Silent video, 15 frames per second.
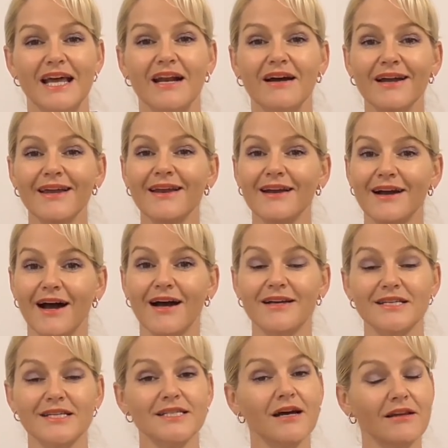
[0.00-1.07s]
and I get
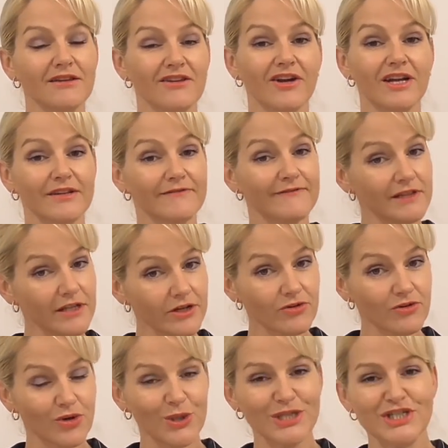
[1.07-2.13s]
asked a lot of
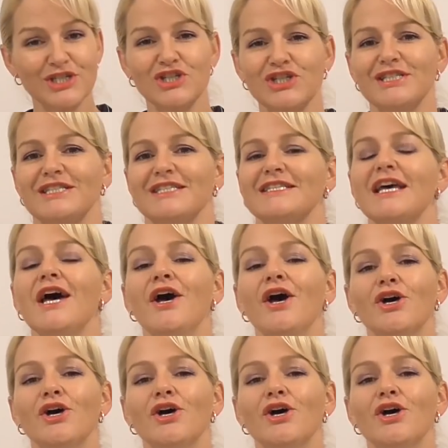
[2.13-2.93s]
little questions,